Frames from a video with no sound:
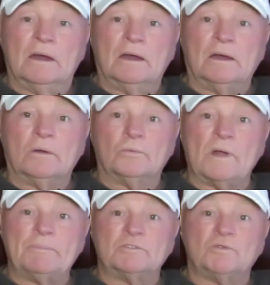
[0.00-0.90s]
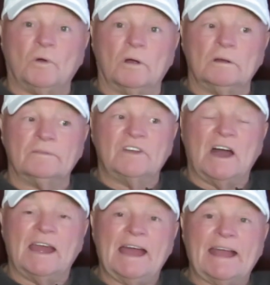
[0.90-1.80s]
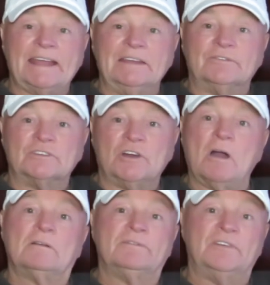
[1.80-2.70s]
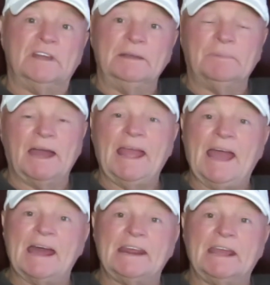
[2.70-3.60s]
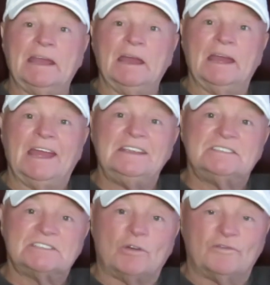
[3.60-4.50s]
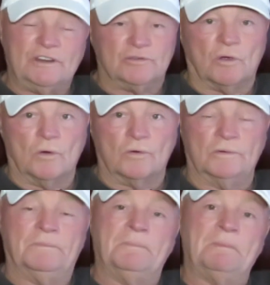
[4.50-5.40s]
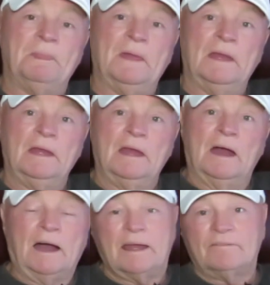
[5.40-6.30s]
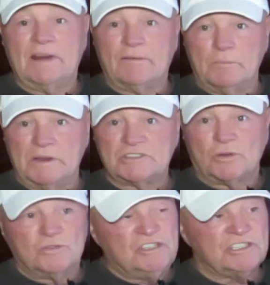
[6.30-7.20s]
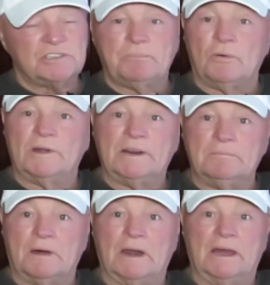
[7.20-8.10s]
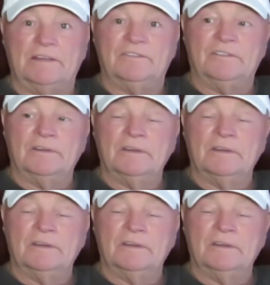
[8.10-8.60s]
repertoire of kayaking photography by adding a selfie drone. I have never been so disappointed in my life.